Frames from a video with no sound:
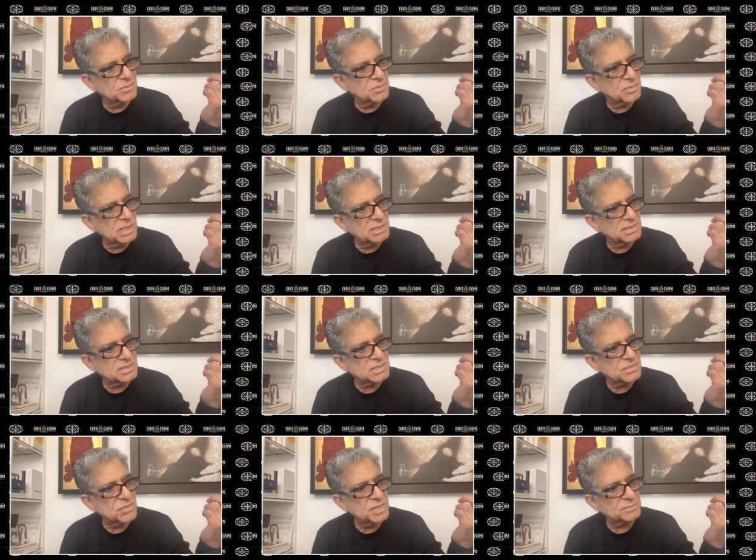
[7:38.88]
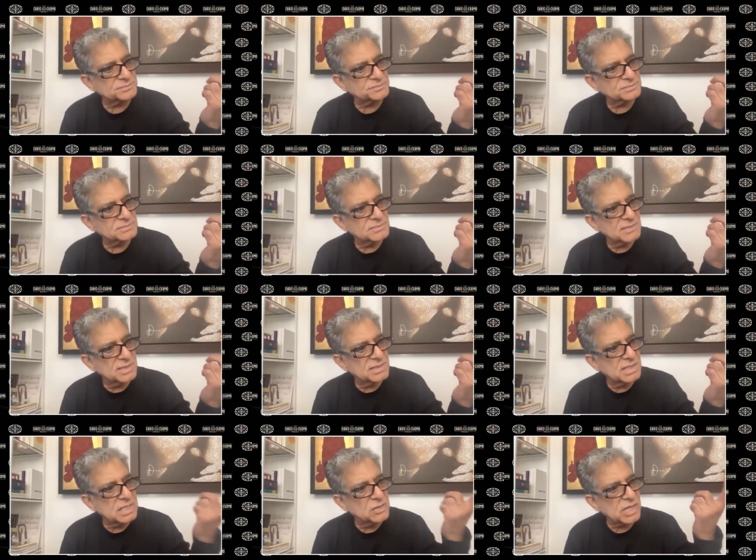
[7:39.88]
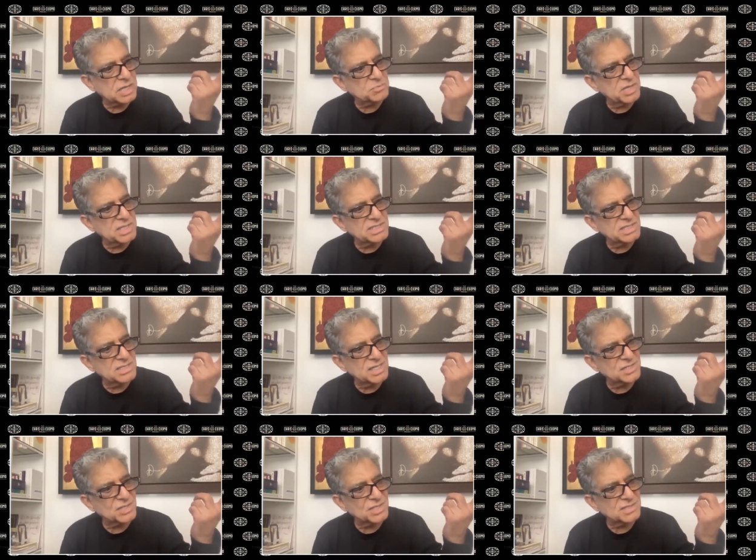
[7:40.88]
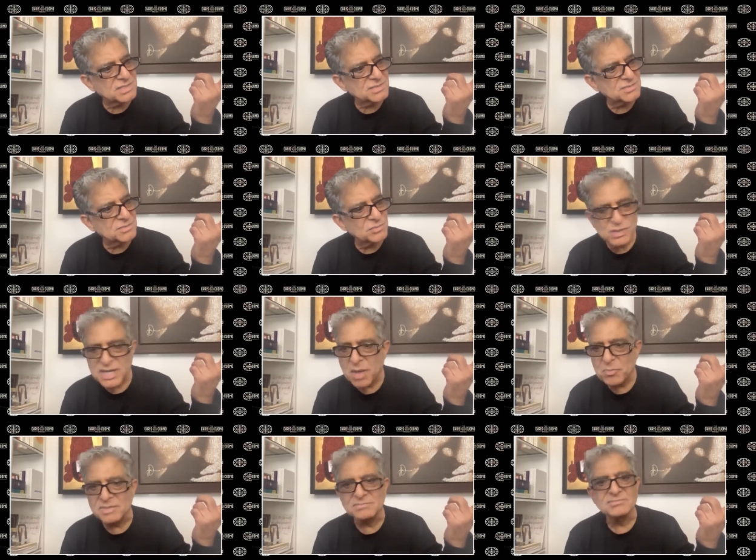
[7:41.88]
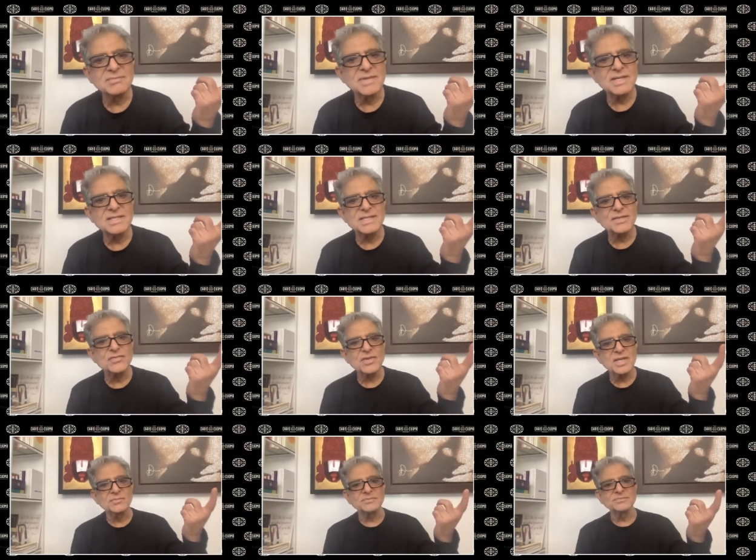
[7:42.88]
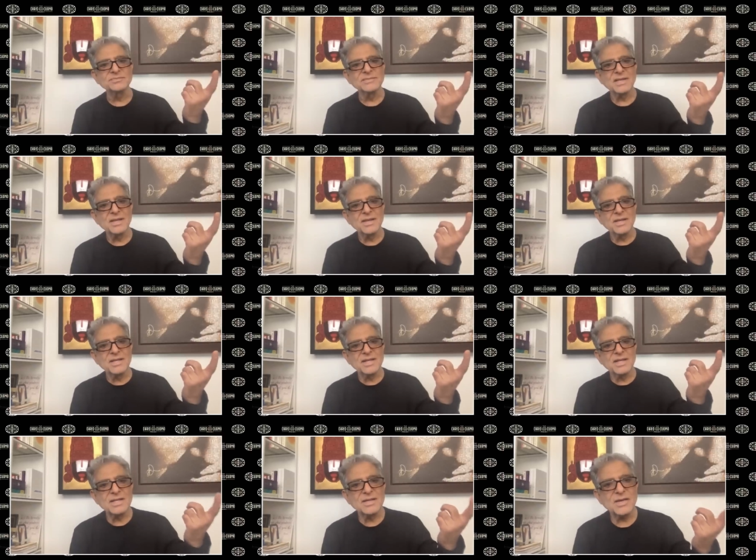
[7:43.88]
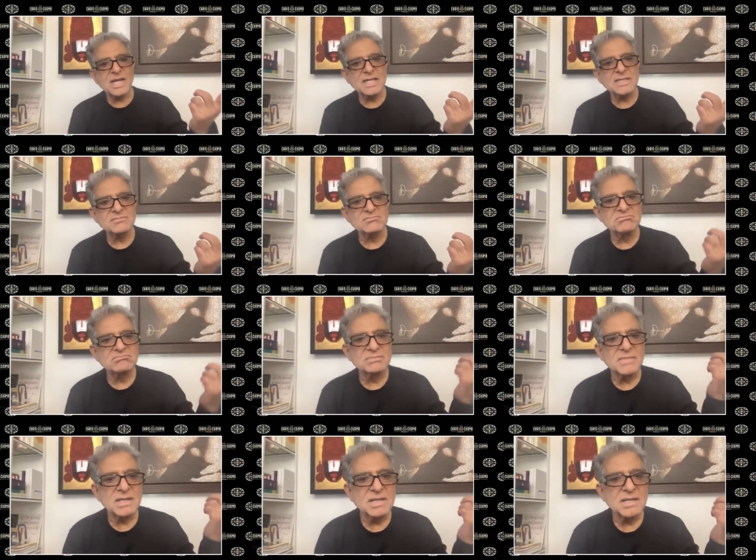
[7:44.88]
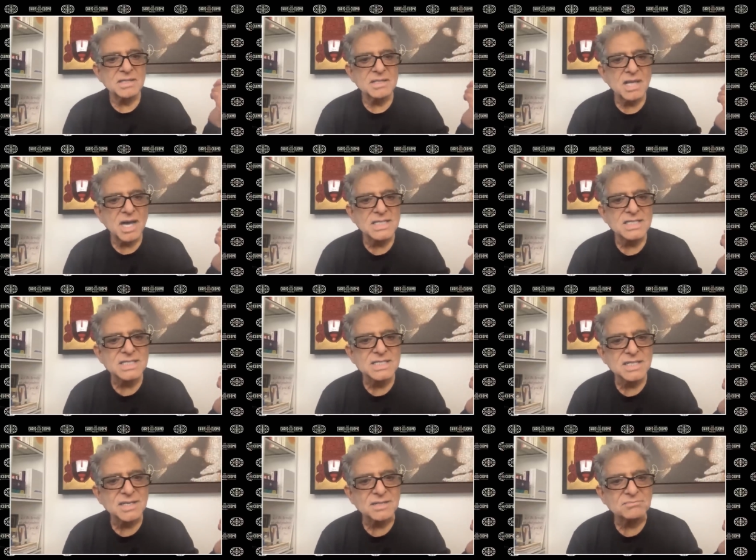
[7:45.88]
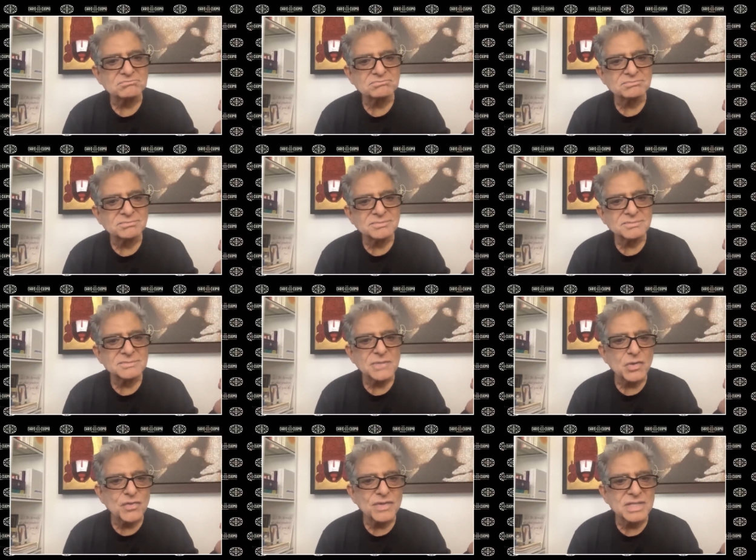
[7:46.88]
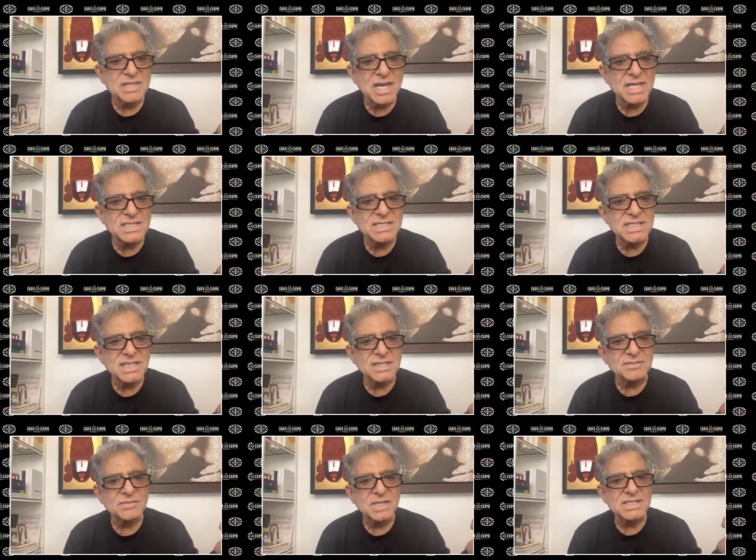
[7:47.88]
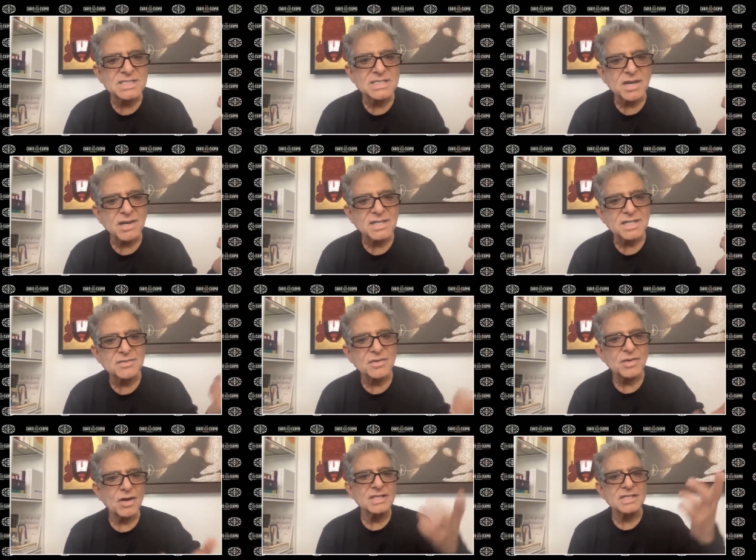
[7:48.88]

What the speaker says: Well, it's a dream. Then I look at my teenage years. What happened? It's a dream. Look at last year, COVID-19, which started all